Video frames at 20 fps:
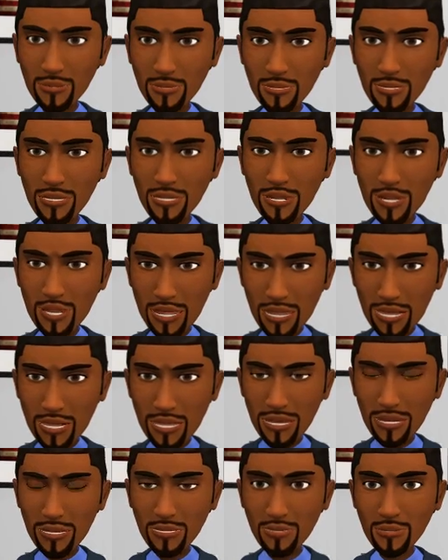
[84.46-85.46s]

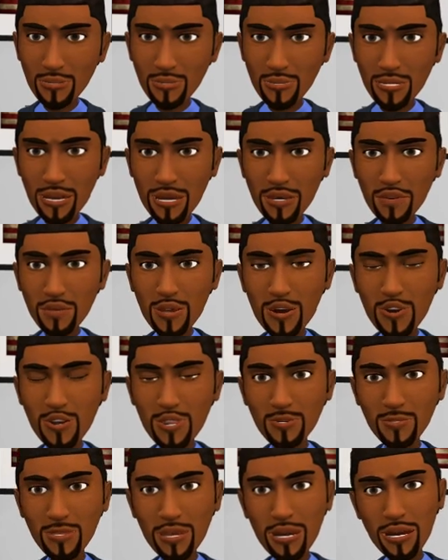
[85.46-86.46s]
Certainly. If you
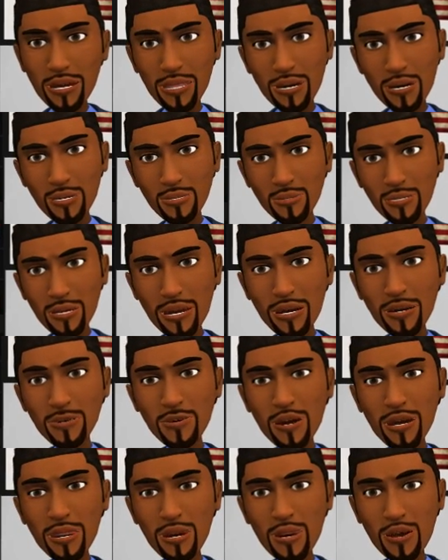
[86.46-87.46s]
wouldn't mind, I'm
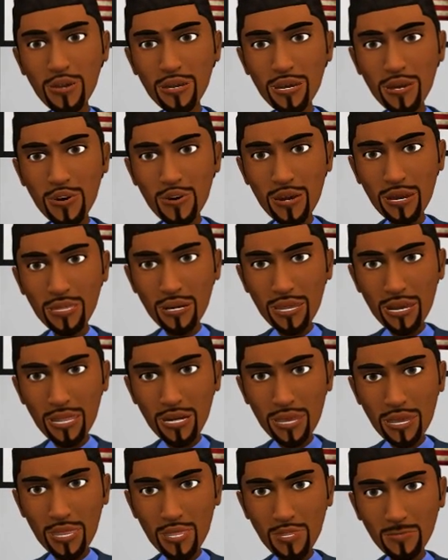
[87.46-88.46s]
going to request
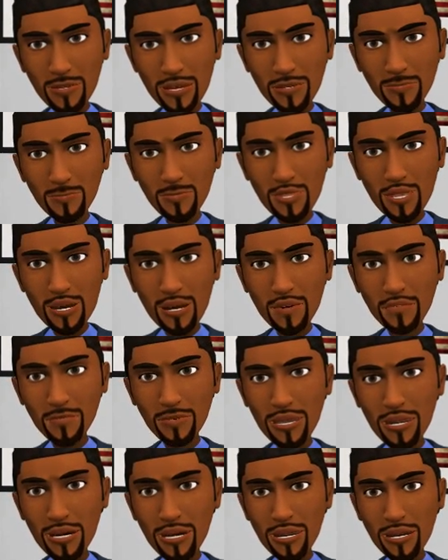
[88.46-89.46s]
another member of
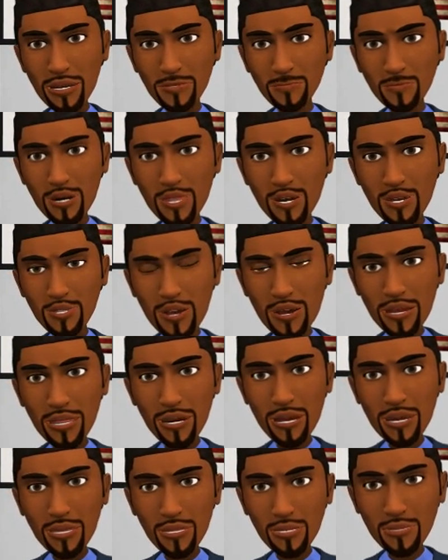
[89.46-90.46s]
my team to join
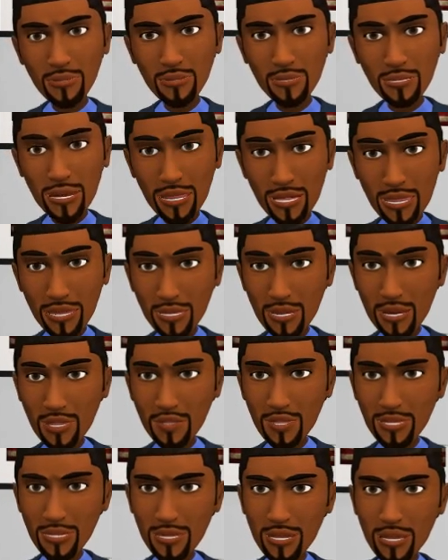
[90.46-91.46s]
us in this
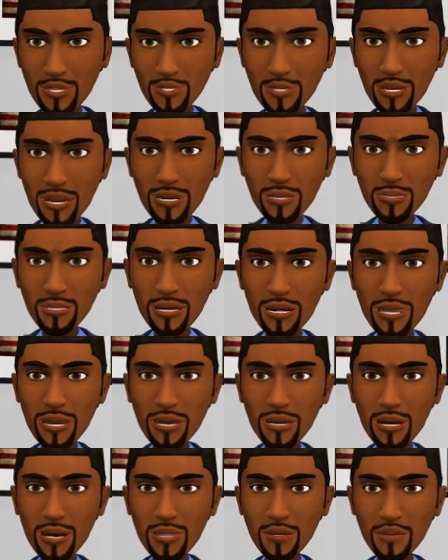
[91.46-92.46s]
conversation in the
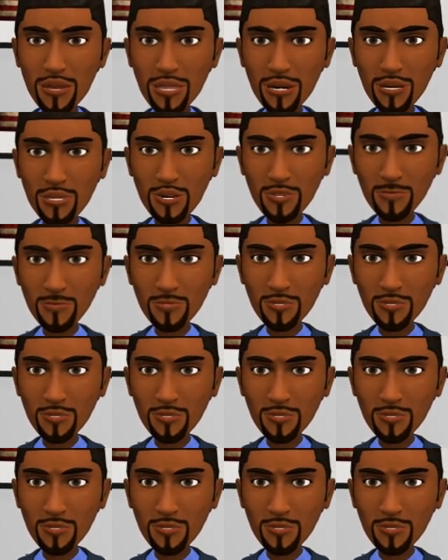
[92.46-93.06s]
conference room.